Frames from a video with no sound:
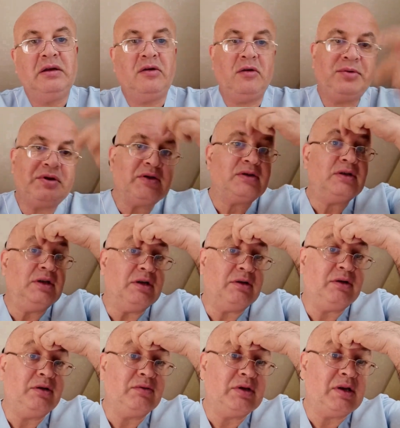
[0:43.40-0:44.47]
Option C, a
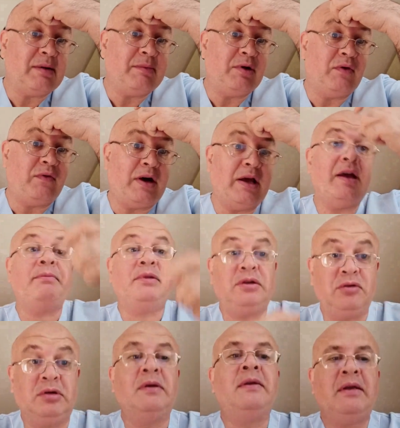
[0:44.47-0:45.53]
reduced number of
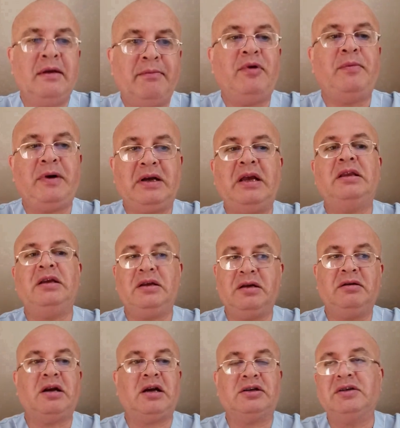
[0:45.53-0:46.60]
high-amplitude propagating
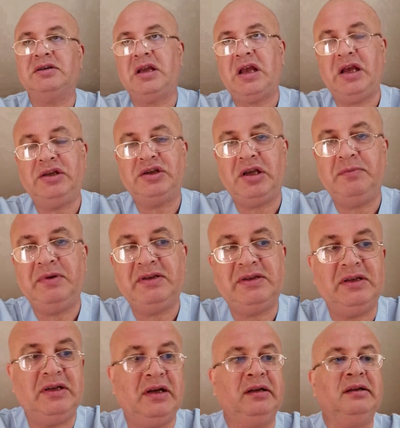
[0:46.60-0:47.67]
contractions,
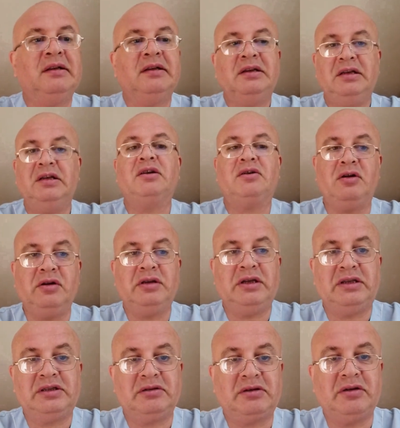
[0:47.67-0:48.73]
HAPC, huh? In the colon,
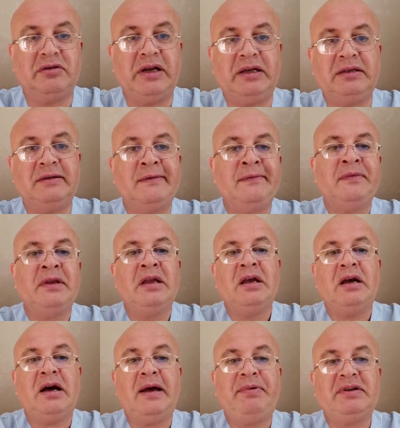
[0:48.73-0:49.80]
that's correct.
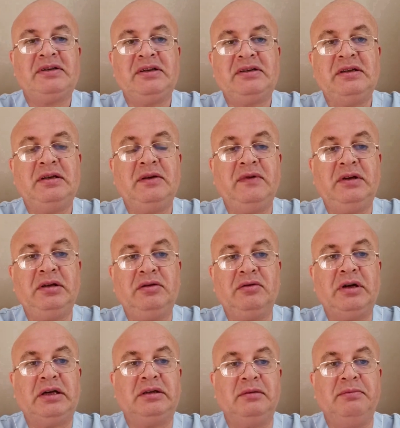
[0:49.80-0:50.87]
Hypersensitivity to
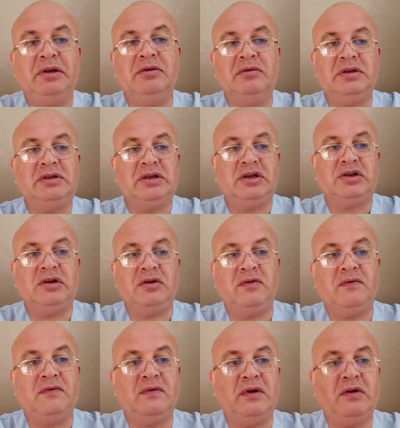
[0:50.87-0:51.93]
rectal balloon distension
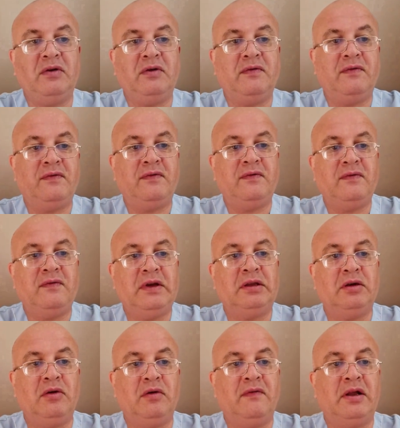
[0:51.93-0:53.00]
of at
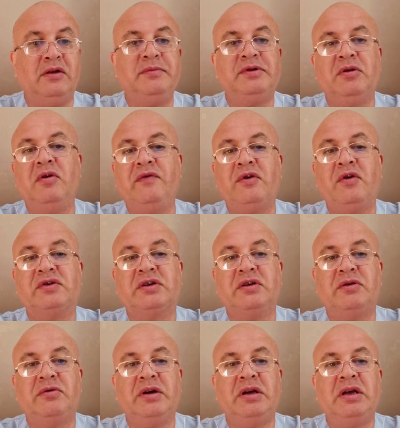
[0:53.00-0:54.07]
low volumes. No, of course,
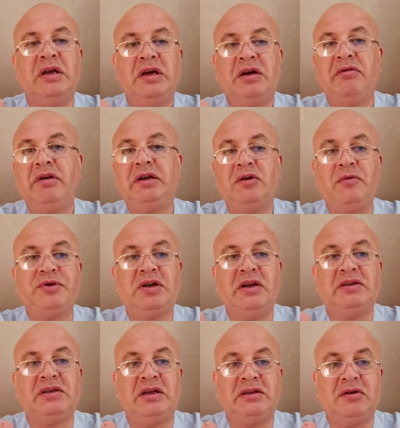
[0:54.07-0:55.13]
correct option
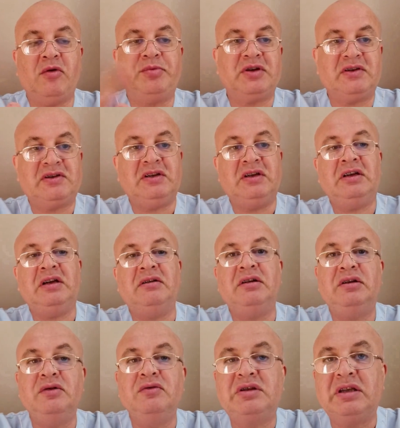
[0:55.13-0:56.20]
is option C, a
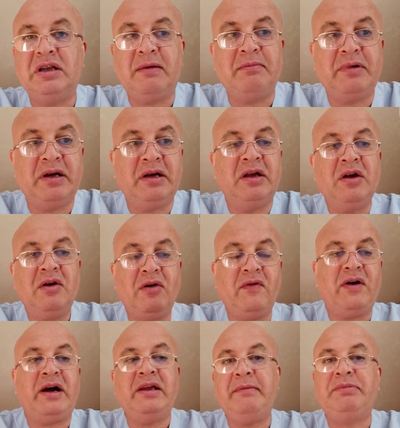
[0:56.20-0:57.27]
reduced number
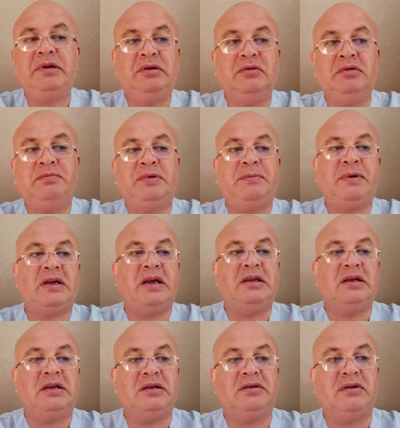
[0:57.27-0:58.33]
of high-amplitude
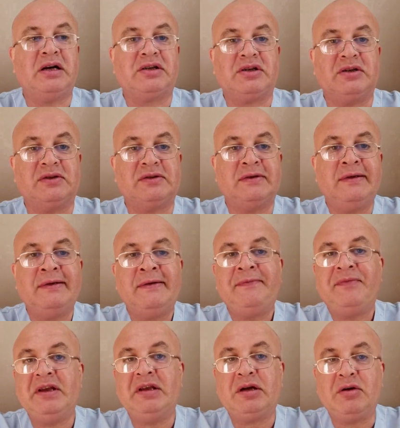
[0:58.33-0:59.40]
propagating contractions
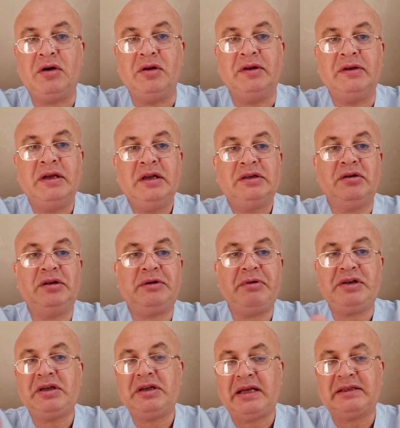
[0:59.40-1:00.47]
in the colon. So the
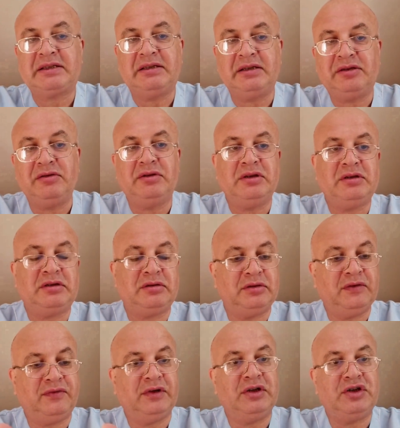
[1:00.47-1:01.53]
question asks the students to
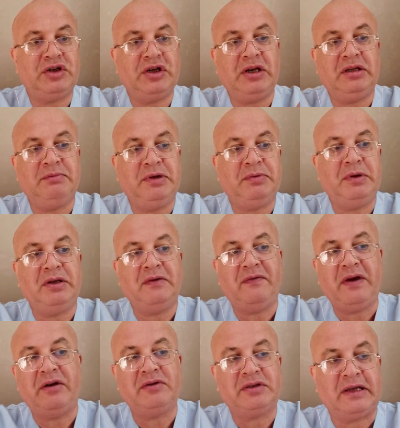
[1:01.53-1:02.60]
differentiate between the
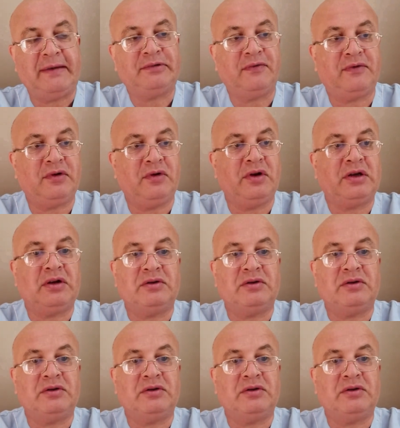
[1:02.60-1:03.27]
various types of chronic